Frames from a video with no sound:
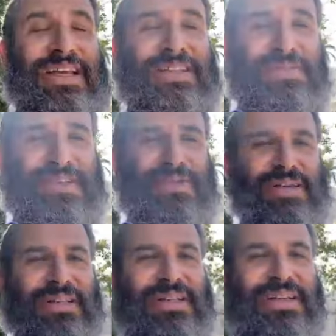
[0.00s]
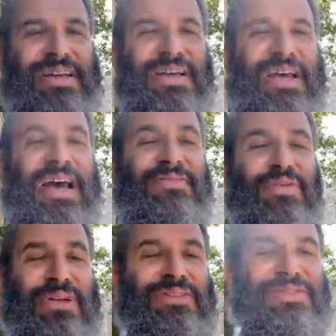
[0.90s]
land of Israel. Have a
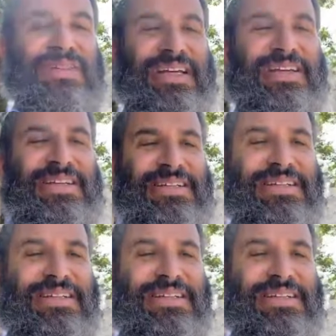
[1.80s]
wonderful day.